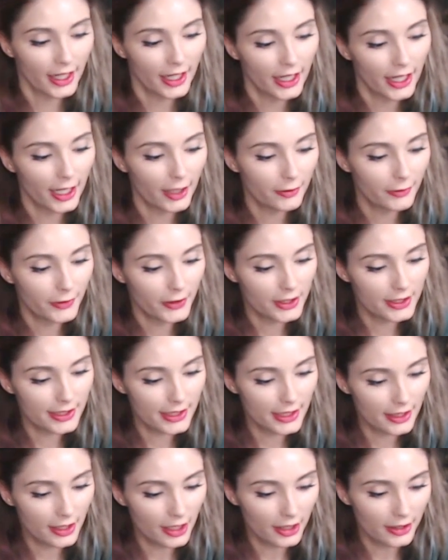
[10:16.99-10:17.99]
At first he
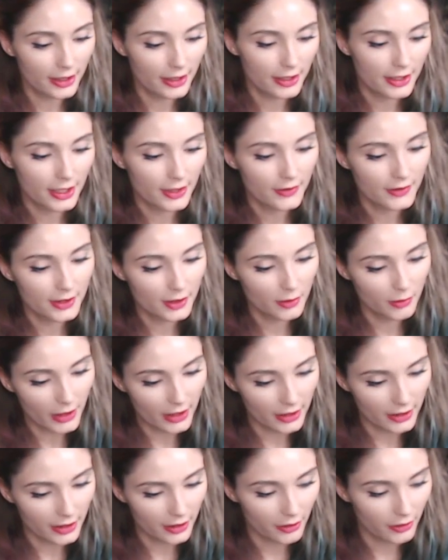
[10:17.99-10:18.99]
thought the chieftain
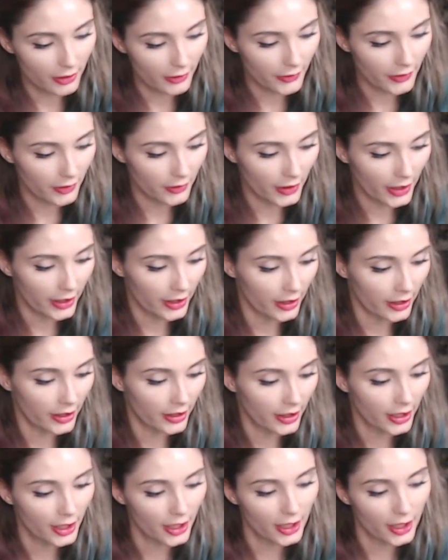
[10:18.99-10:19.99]
meant the Griffin Rider,
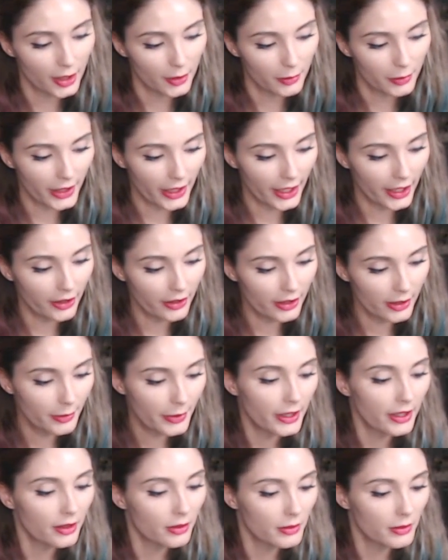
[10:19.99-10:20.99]
but Airy
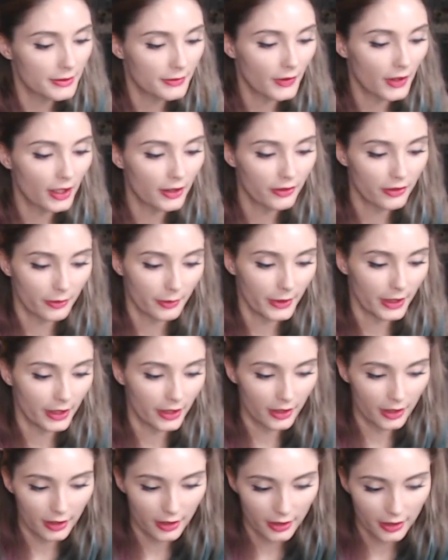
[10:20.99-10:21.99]
Peak was far from
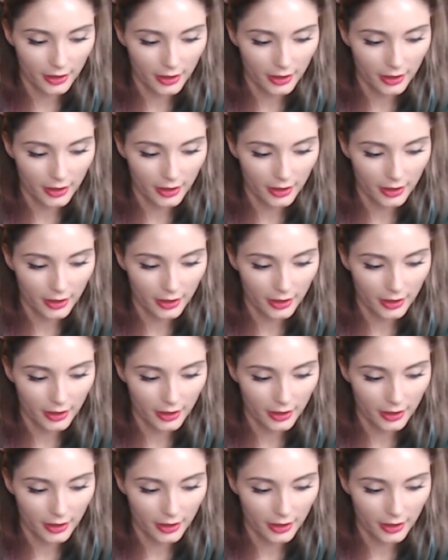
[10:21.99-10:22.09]
here.